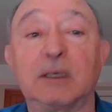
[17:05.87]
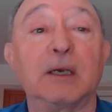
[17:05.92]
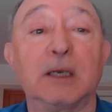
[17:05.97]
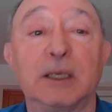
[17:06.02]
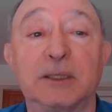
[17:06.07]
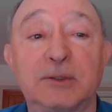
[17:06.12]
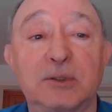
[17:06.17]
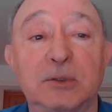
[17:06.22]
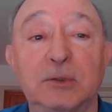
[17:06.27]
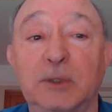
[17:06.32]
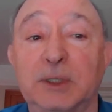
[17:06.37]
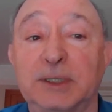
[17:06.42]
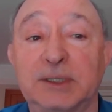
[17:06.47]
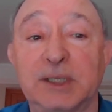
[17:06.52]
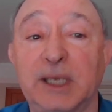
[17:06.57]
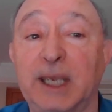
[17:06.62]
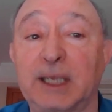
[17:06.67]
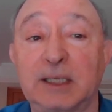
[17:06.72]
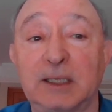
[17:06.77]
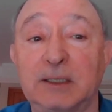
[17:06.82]
to
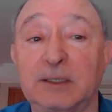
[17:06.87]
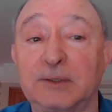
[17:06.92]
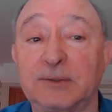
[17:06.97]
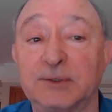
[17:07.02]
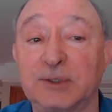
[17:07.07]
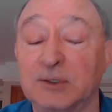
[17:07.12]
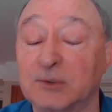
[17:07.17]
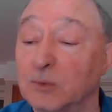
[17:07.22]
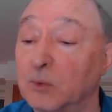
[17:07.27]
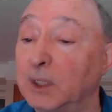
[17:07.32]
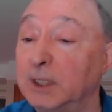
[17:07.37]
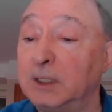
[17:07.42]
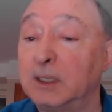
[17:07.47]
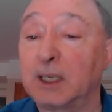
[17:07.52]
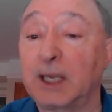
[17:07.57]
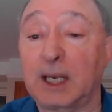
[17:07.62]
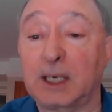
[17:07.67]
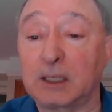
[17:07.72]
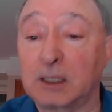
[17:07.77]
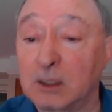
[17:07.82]
executives is when you
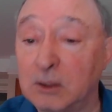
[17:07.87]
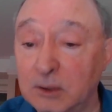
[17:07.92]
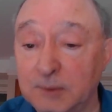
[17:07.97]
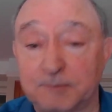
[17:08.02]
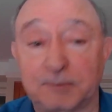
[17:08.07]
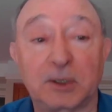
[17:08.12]
got a good